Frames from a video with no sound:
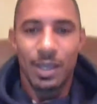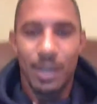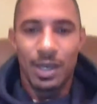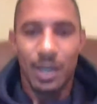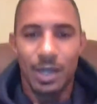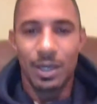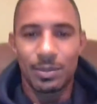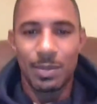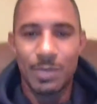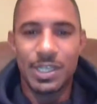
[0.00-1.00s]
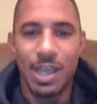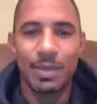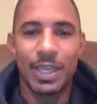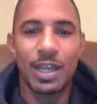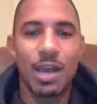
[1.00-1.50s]
Let me see. I'm gonna
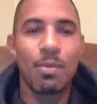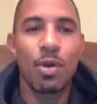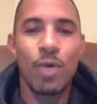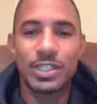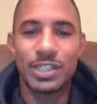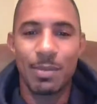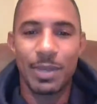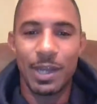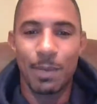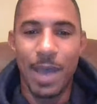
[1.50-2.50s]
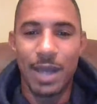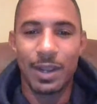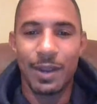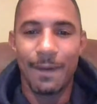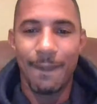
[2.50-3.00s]
get a couple more questions. I'm gonna get up out of here.